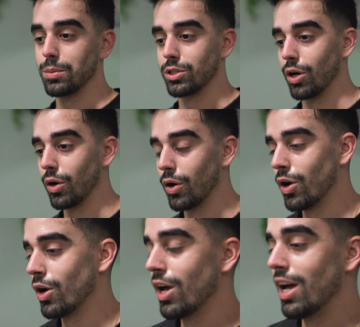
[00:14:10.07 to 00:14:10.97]
So
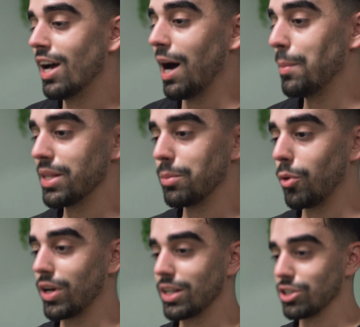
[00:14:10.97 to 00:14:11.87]
I'm in the
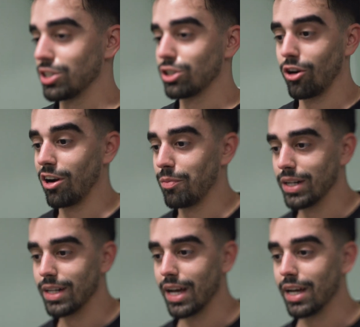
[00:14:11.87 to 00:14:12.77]
morning just starting off my
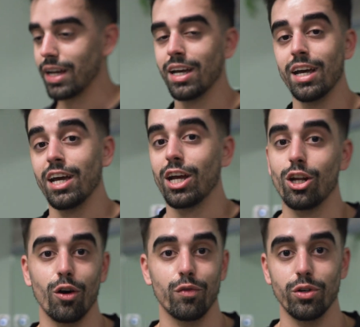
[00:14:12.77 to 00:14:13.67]
day. You
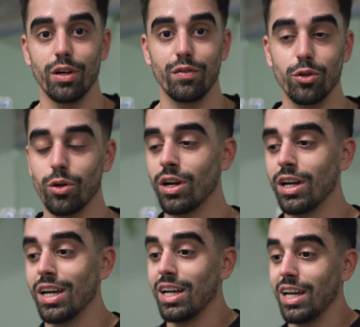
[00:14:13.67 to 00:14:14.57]
know, if
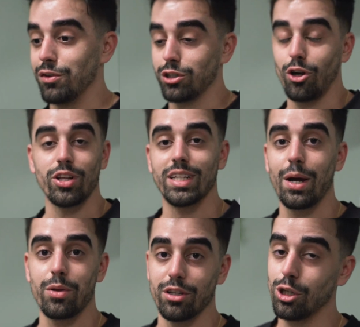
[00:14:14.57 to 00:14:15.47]
you start the day
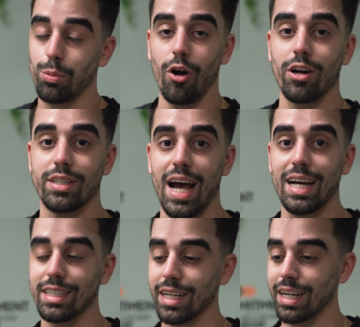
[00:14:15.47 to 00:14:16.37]
with a super hard
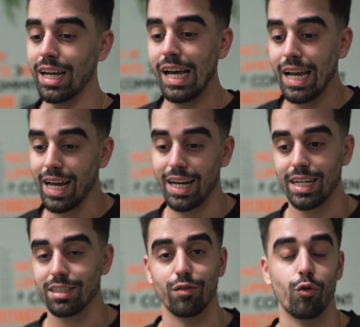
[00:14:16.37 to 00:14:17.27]
task like getting
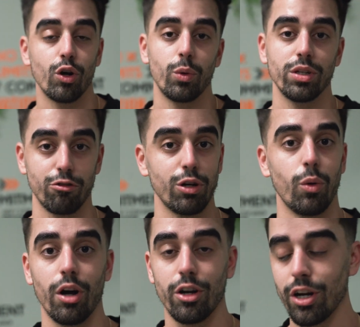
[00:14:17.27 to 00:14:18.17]
into 41-degree
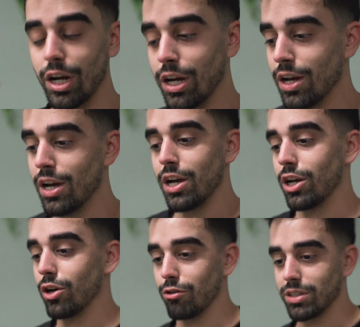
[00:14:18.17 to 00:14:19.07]
water,
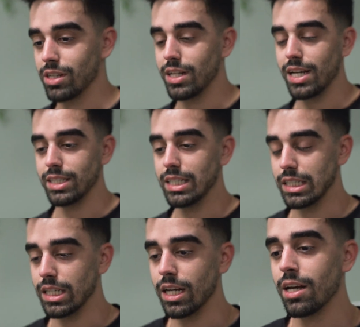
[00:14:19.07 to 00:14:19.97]
you know, the rest of the day is easy.